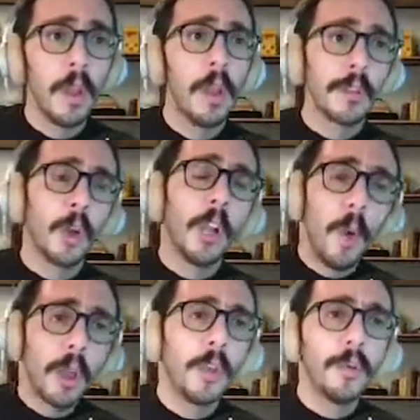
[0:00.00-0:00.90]
So I'll
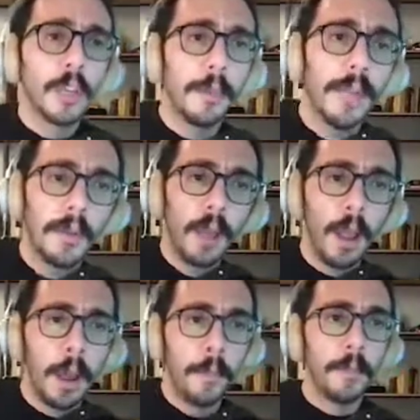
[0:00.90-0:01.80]
walk you a little bit
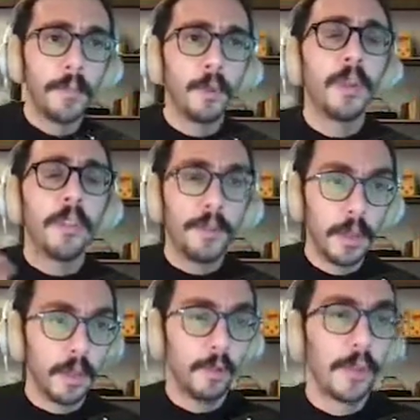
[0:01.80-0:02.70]
through
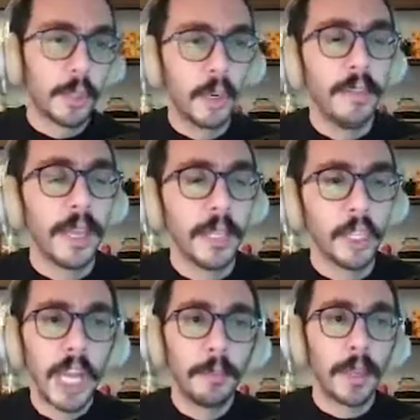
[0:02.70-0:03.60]
the survey and the
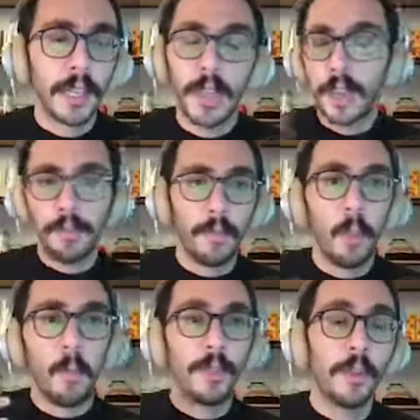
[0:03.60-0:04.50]
chatbot and kind of
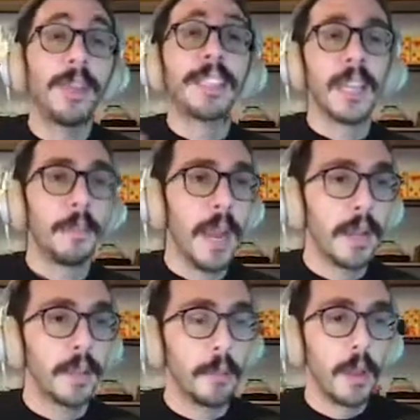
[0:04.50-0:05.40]
the reasoning
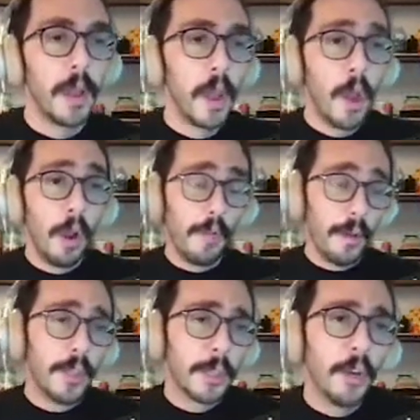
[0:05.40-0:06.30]
behind them. For
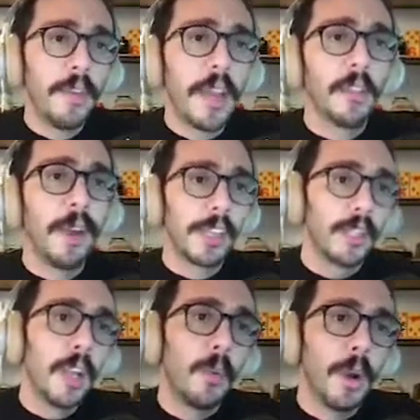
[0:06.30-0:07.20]
the survey, the
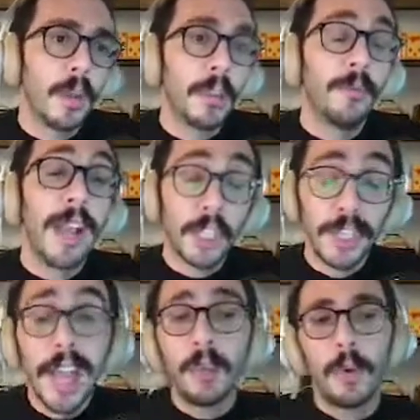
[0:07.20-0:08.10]
rationale
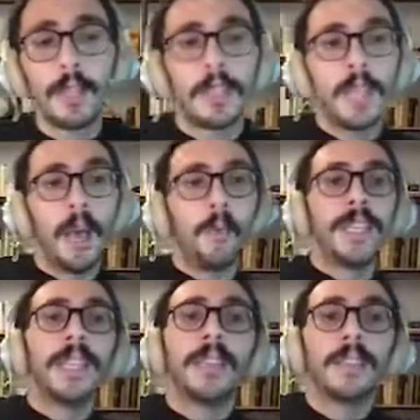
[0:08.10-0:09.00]
was that we
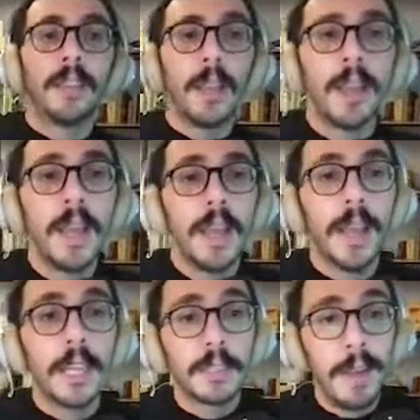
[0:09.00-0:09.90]
needed to
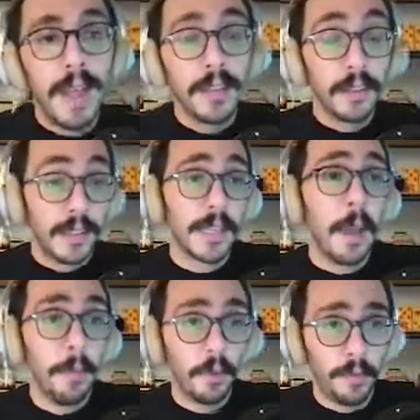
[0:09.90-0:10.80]
expand the
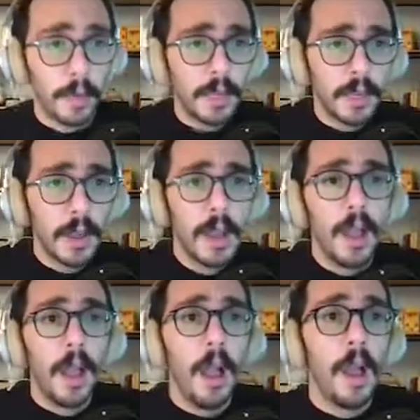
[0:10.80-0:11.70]
sample first.
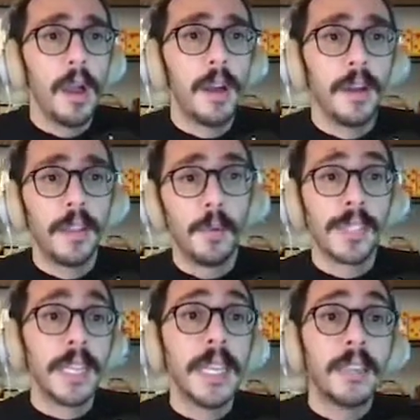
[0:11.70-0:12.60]
There was
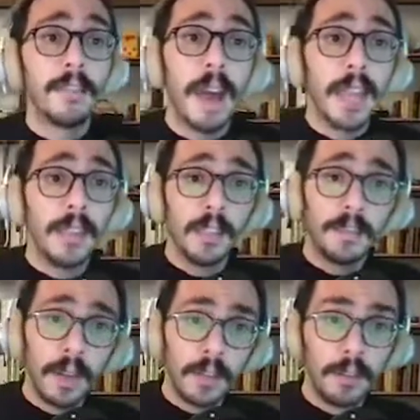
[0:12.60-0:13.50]
a need to validate
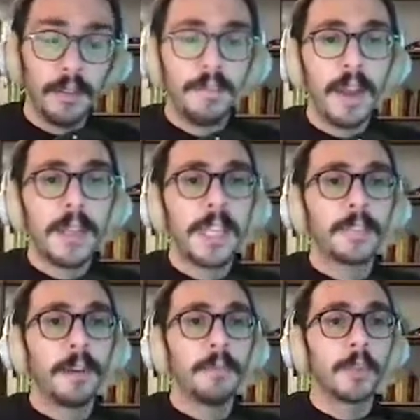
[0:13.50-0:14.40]
the findings
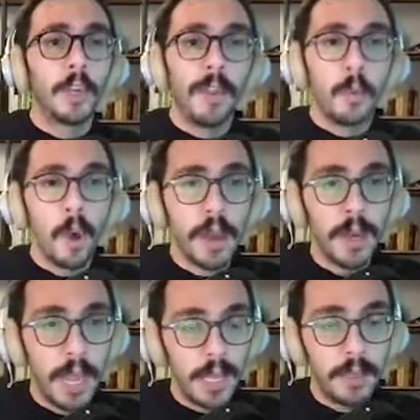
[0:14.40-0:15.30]
from Survey 1
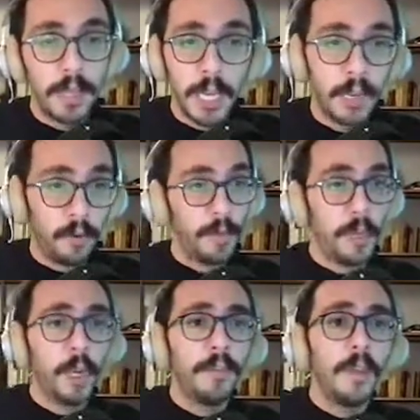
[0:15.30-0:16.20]
and the key informant
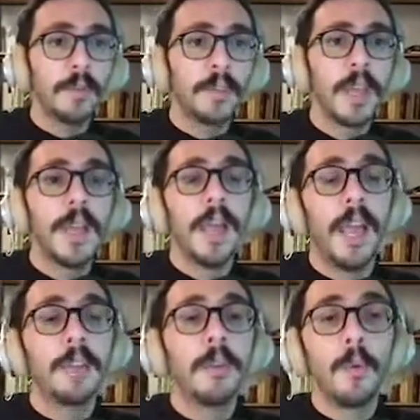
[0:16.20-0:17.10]
interviews,
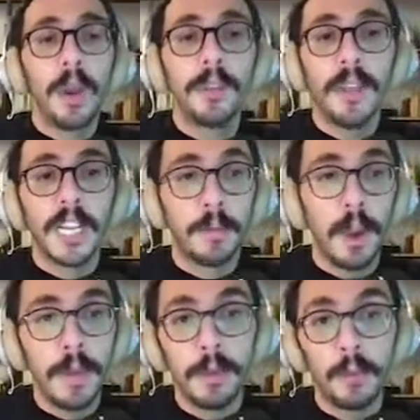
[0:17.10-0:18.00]
and we wanted to
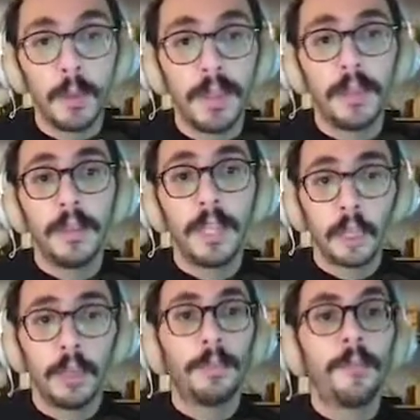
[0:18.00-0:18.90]
experiment with
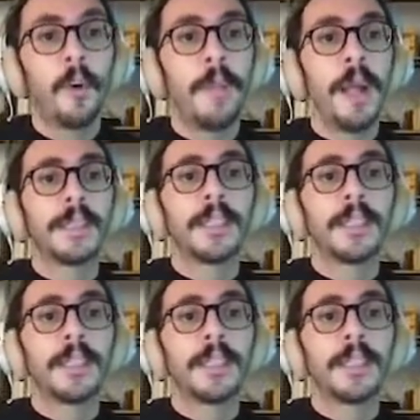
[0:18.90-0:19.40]
digital formats,